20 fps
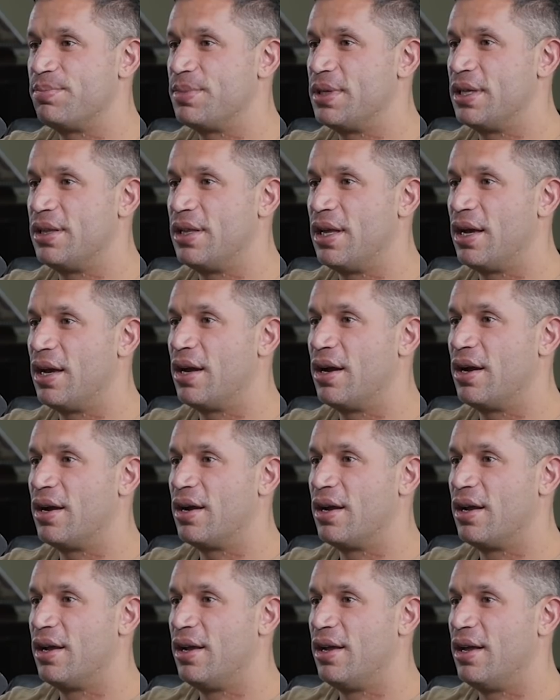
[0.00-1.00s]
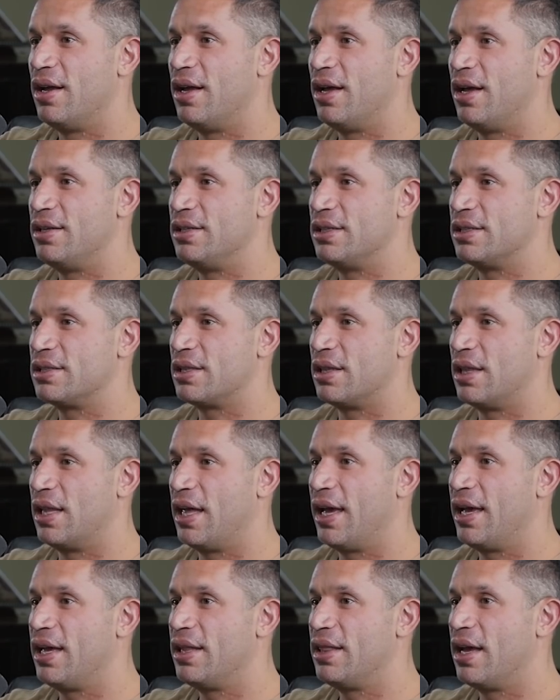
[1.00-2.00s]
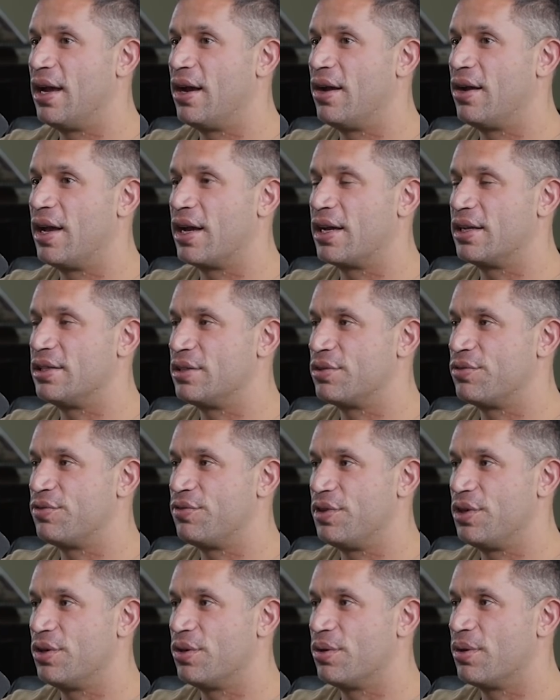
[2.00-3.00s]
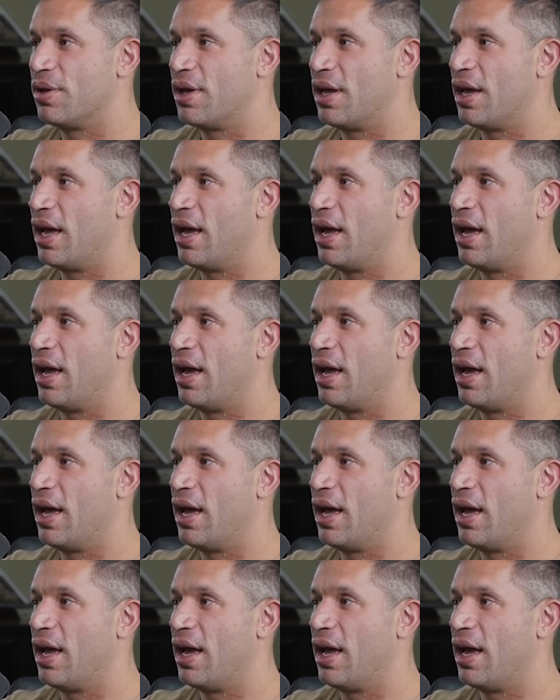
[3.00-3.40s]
dipped in there and just lay in there, and I could just feel,